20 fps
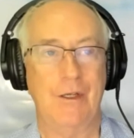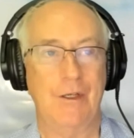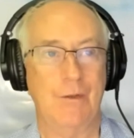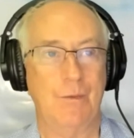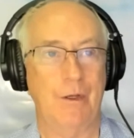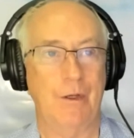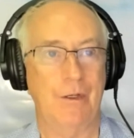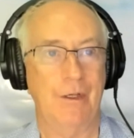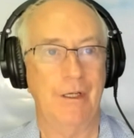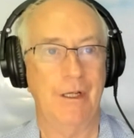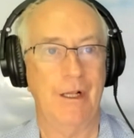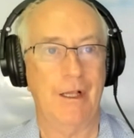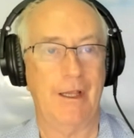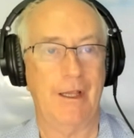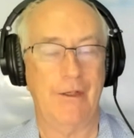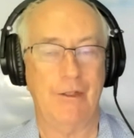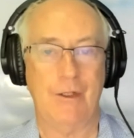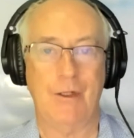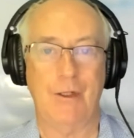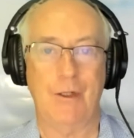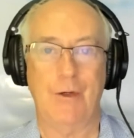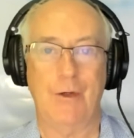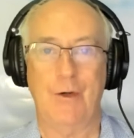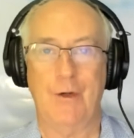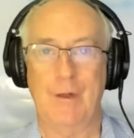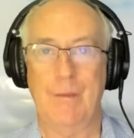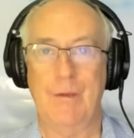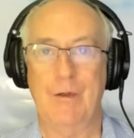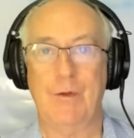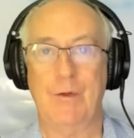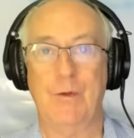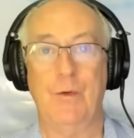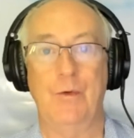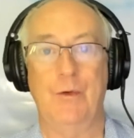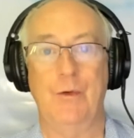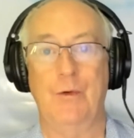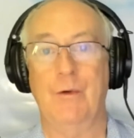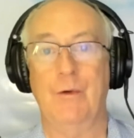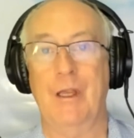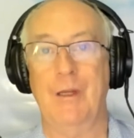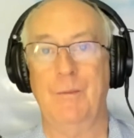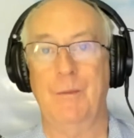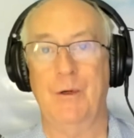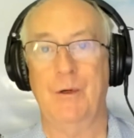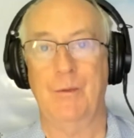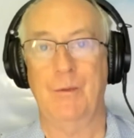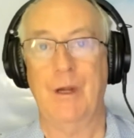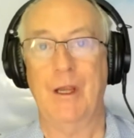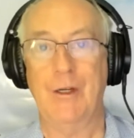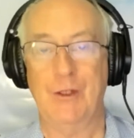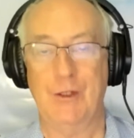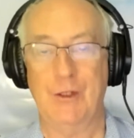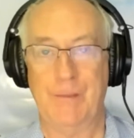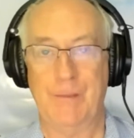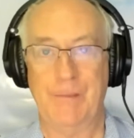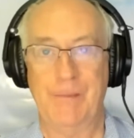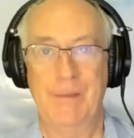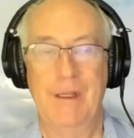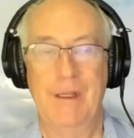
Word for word: is what neoclassical economists called the great moderation.